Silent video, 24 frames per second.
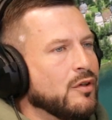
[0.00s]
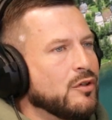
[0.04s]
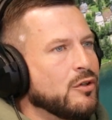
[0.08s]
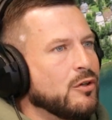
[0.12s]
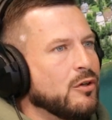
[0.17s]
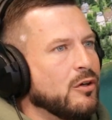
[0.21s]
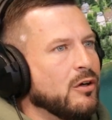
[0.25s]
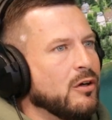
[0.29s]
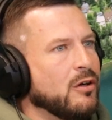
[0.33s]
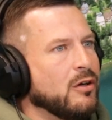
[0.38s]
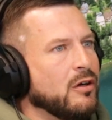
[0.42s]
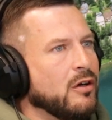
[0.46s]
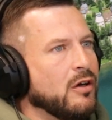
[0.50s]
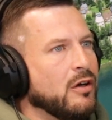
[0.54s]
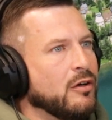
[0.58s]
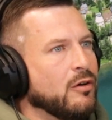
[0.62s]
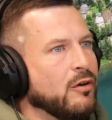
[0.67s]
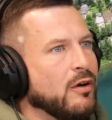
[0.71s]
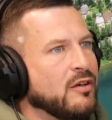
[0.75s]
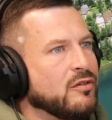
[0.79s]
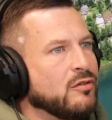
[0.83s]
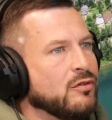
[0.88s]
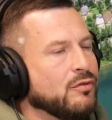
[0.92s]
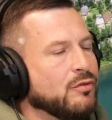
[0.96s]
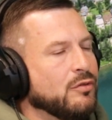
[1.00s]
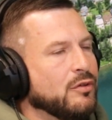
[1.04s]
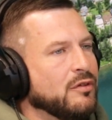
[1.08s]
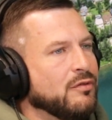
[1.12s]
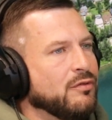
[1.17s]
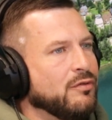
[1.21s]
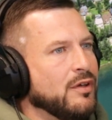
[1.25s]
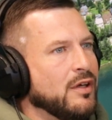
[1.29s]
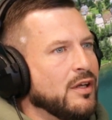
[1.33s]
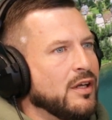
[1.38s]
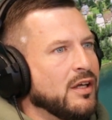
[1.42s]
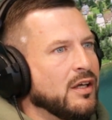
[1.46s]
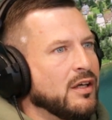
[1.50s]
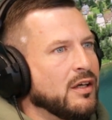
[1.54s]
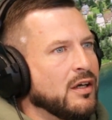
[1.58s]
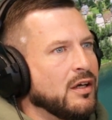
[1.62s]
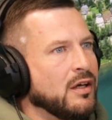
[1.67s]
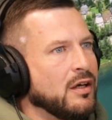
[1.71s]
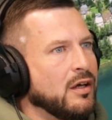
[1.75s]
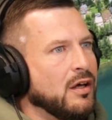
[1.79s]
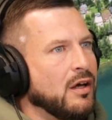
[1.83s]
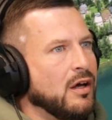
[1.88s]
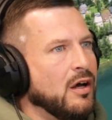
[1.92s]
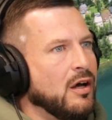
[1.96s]
are aggressively feeding,
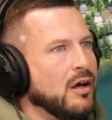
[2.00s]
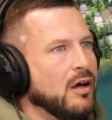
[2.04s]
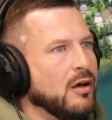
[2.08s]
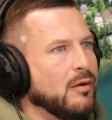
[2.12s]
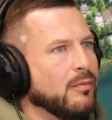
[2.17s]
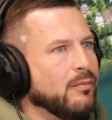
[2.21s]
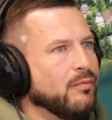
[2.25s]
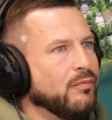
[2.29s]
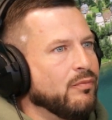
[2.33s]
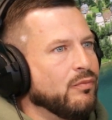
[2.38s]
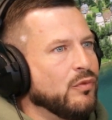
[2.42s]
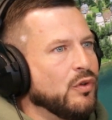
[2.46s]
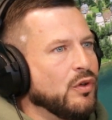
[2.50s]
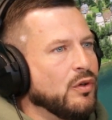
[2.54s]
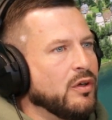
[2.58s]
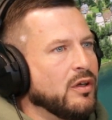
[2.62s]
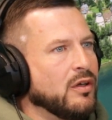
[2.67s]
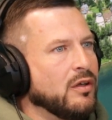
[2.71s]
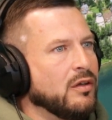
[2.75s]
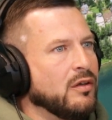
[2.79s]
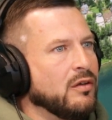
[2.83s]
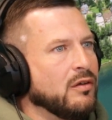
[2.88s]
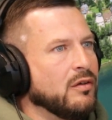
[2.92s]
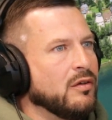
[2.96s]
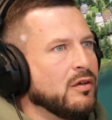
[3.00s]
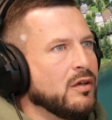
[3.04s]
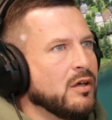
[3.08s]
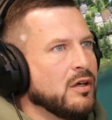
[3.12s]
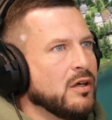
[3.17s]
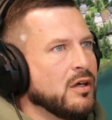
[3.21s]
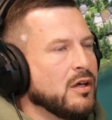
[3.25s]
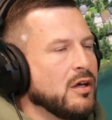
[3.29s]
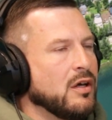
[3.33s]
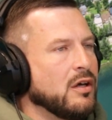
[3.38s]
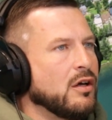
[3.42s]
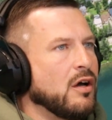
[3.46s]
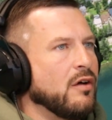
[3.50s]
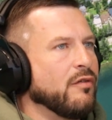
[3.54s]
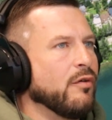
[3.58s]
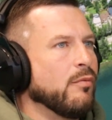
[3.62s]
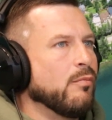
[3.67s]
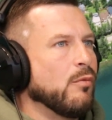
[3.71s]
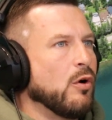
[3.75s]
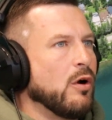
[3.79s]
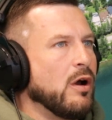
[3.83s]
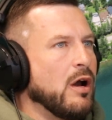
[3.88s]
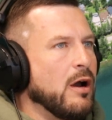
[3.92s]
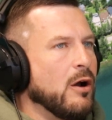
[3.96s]
you can cover
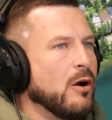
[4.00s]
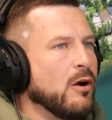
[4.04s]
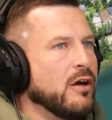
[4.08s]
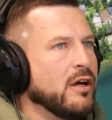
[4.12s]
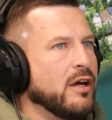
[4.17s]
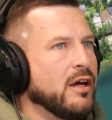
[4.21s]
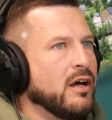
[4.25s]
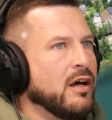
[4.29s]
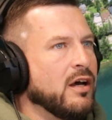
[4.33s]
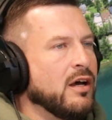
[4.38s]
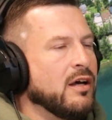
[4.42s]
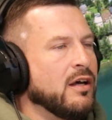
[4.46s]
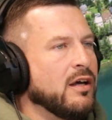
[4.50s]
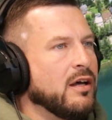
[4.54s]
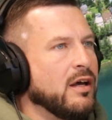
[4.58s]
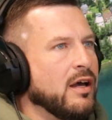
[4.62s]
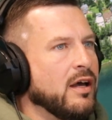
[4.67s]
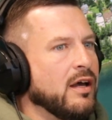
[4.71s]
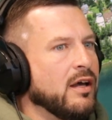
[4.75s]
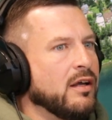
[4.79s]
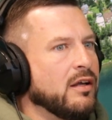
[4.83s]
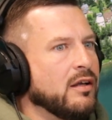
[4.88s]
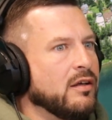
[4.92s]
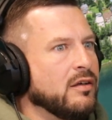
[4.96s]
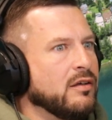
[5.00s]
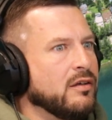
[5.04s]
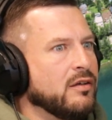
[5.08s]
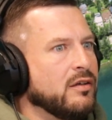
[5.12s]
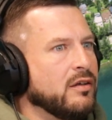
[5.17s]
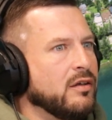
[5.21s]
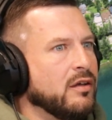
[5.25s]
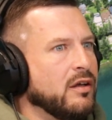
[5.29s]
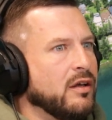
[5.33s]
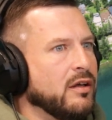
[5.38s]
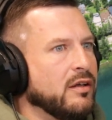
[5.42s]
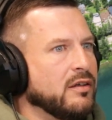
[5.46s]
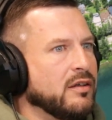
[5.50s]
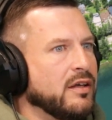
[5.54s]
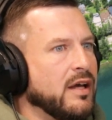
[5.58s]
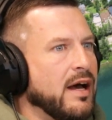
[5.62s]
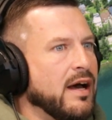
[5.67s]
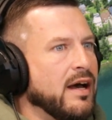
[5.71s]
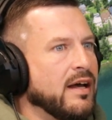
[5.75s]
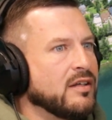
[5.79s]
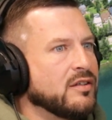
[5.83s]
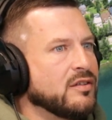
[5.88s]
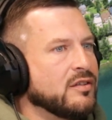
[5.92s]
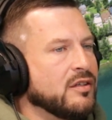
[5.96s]
more area and
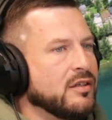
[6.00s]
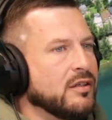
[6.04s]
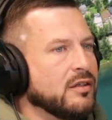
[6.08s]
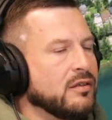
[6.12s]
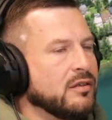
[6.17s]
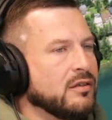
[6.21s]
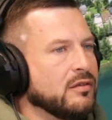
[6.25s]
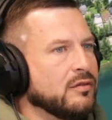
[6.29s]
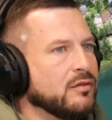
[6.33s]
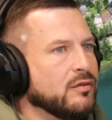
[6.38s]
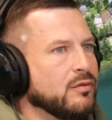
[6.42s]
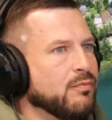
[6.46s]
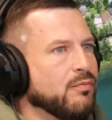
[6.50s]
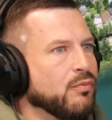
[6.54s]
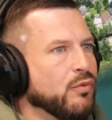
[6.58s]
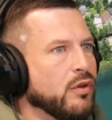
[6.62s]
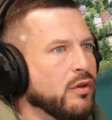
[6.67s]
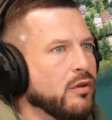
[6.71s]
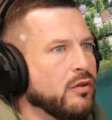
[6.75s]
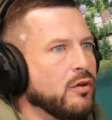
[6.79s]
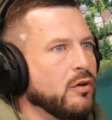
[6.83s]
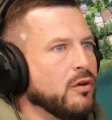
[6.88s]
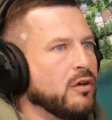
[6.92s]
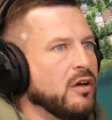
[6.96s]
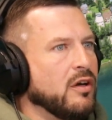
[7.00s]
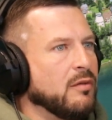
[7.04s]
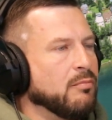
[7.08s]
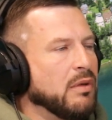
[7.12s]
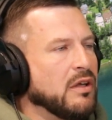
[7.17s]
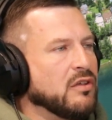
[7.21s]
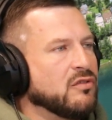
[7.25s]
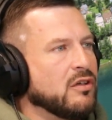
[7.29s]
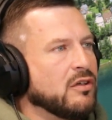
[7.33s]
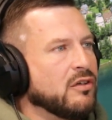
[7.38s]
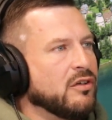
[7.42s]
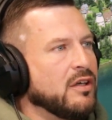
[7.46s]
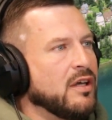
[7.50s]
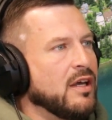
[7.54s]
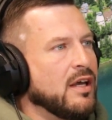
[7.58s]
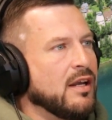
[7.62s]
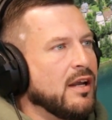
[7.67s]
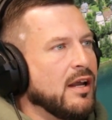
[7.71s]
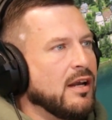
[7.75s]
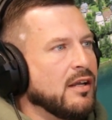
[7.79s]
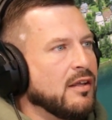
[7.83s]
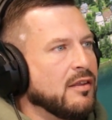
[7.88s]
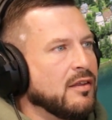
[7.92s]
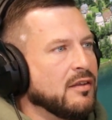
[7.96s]
cast, and they're going to basically hit
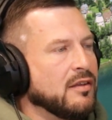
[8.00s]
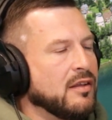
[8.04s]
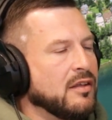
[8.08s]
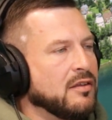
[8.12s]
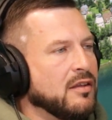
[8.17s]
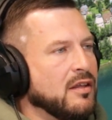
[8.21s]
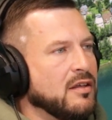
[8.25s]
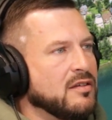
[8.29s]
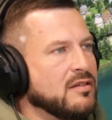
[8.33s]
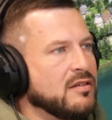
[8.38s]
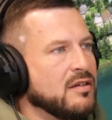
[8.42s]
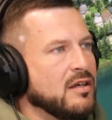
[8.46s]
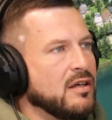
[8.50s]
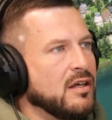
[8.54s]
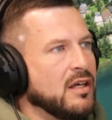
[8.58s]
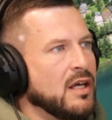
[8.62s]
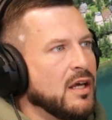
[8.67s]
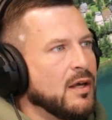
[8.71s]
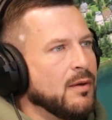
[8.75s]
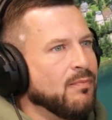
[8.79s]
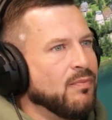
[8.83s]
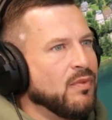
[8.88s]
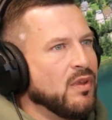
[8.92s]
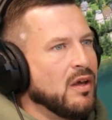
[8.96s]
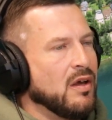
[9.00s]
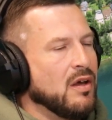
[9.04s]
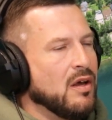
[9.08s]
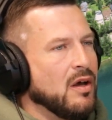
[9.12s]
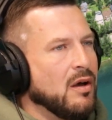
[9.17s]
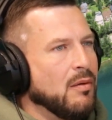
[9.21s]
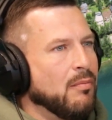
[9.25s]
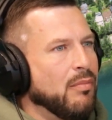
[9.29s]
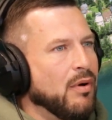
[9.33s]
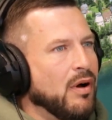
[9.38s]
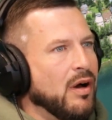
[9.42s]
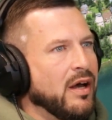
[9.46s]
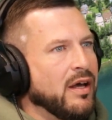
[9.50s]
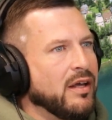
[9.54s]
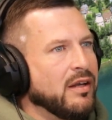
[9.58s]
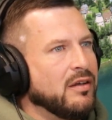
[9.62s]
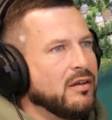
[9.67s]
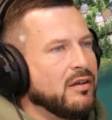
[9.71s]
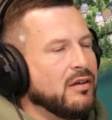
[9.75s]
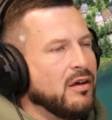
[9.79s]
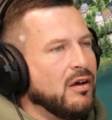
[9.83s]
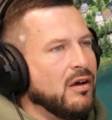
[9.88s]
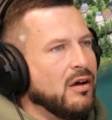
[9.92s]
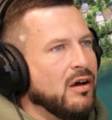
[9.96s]
anything that they see. But
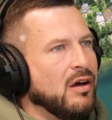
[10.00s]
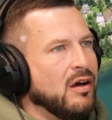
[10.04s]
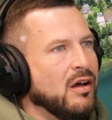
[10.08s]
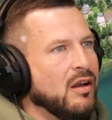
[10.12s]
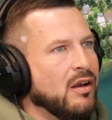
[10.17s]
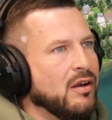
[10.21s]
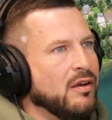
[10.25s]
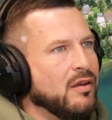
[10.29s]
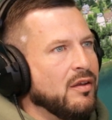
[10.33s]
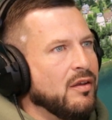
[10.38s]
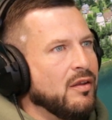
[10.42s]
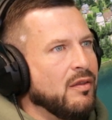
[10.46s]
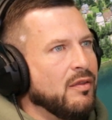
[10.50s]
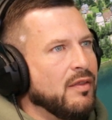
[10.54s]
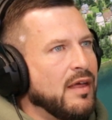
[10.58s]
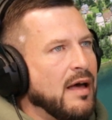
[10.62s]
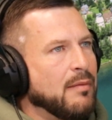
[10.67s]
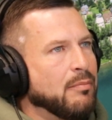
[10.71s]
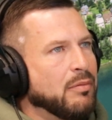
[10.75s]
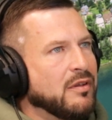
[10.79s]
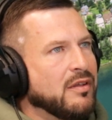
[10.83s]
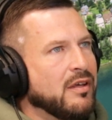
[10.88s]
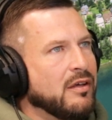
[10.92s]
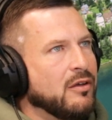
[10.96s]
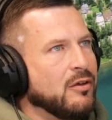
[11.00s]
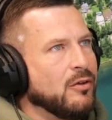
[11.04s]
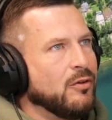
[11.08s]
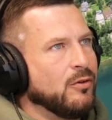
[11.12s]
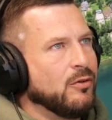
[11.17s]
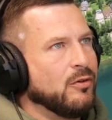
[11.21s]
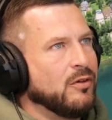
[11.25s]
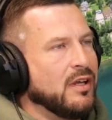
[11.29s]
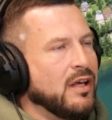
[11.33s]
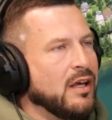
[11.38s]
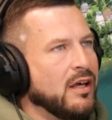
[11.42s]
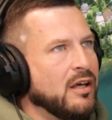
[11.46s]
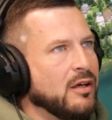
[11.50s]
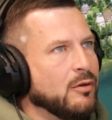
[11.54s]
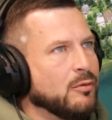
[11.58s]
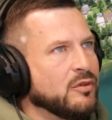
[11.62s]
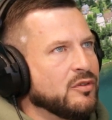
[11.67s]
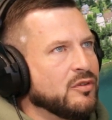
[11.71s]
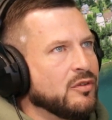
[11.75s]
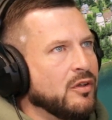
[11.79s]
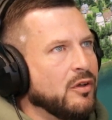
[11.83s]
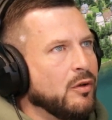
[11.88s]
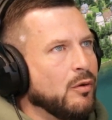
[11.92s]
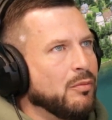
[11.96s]
on that particular day, it
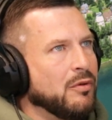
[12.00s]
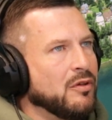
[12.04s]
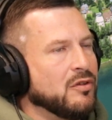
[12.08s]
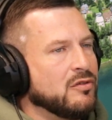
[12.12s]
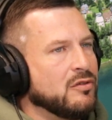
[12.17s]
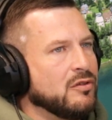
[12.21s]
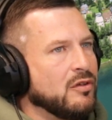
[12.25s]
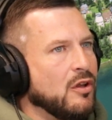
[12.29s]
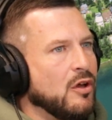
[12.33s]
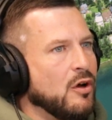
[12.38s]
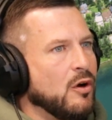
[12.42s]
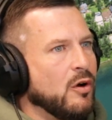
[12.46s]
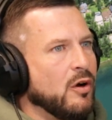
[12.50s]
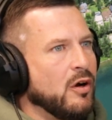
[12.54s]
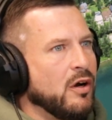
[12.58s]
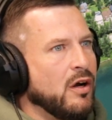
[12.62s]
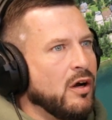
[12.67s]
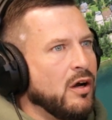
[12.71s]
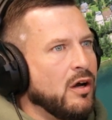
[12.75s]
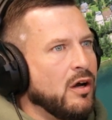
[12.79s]
was a little bit slower.